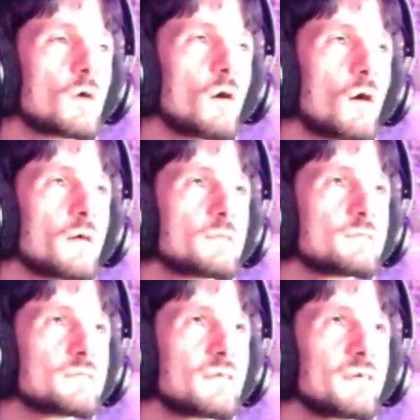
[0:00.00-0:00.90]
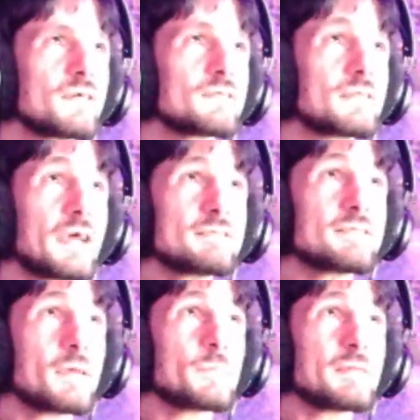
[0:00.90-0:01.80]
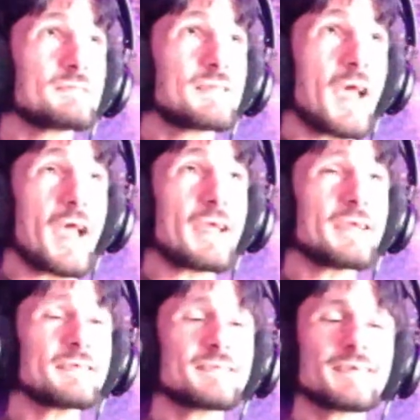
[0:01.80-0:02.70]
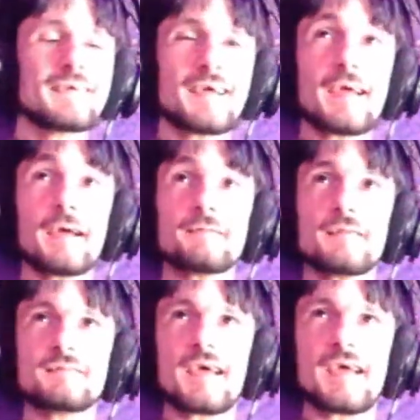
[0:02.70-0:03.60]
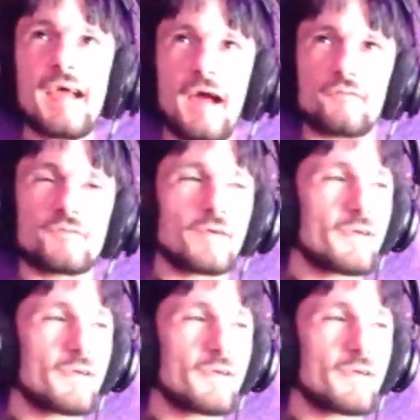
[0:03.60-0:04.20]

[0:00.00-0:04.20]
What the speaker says: on Thanksgiving Day and the day after.